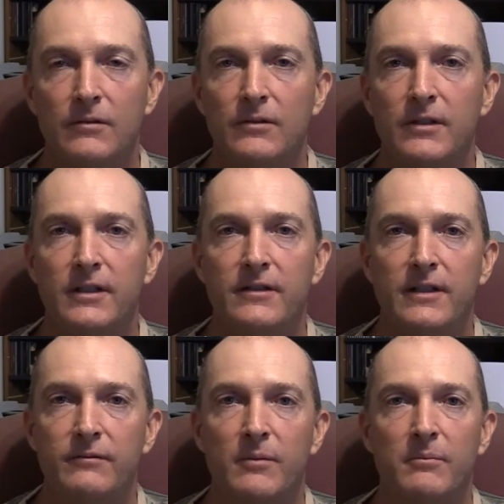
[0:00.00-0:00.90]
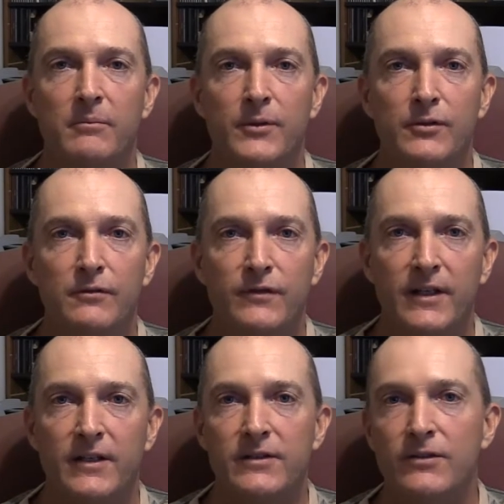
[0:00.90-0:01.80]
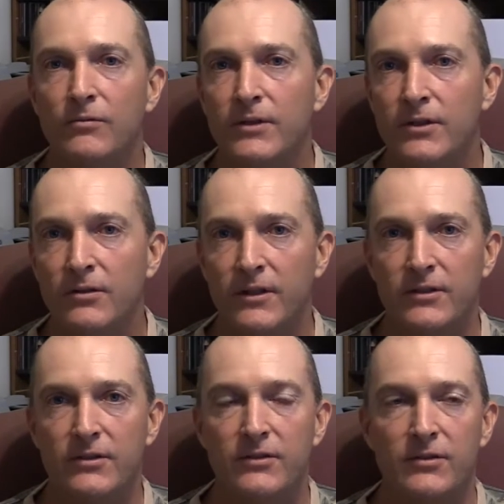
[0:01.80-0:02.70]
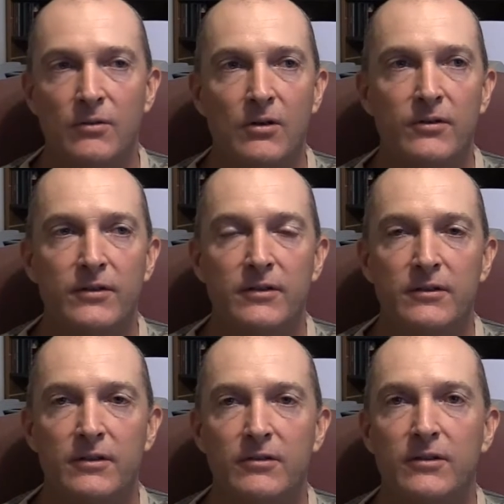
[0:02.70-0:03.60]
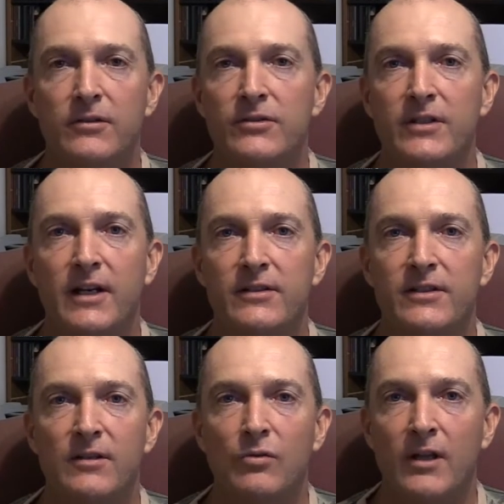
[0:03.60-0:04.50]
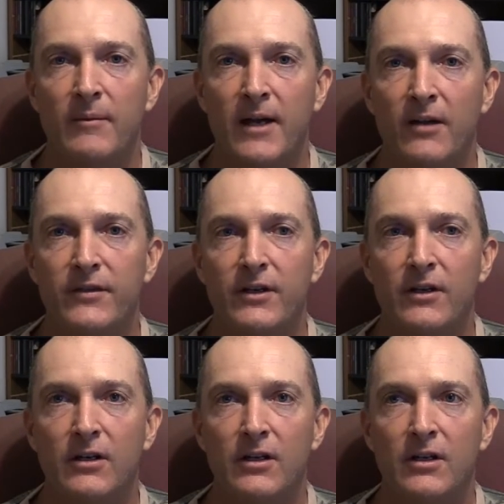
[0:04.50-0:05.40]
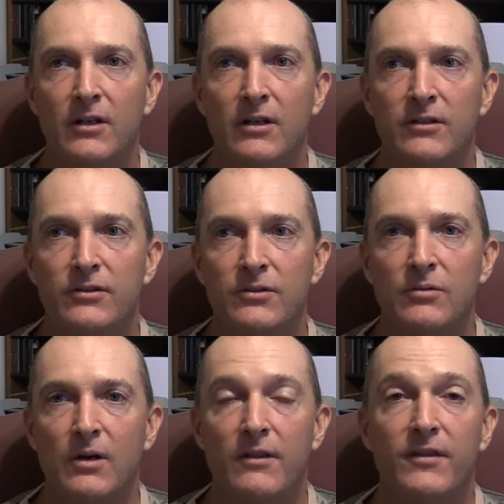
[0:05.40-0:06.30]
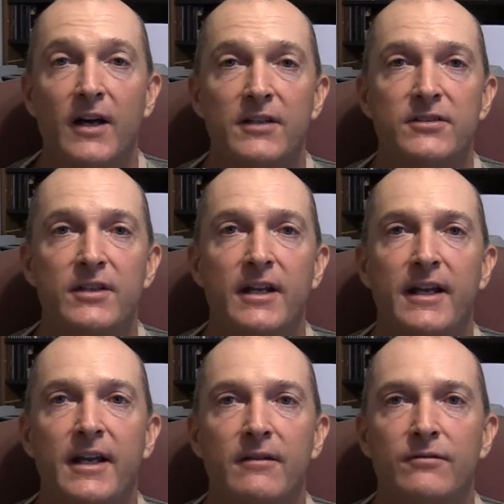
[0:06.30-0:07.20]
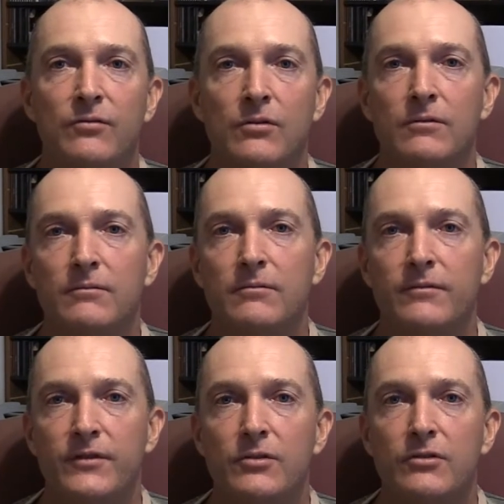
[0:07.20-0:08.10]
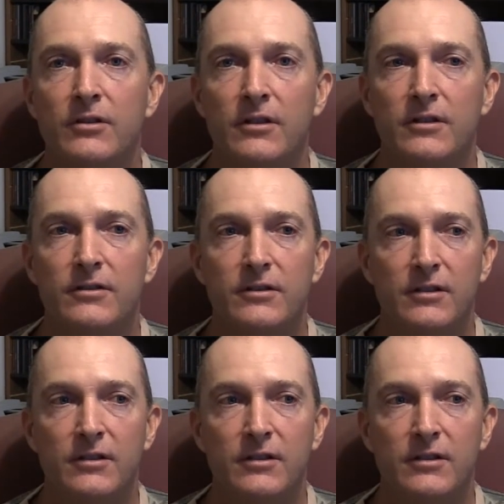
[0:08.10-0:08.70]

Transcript: Anything from moon phase to wind direction to all the critters that I see while I'm out there, to thoughts that I have for future hunts,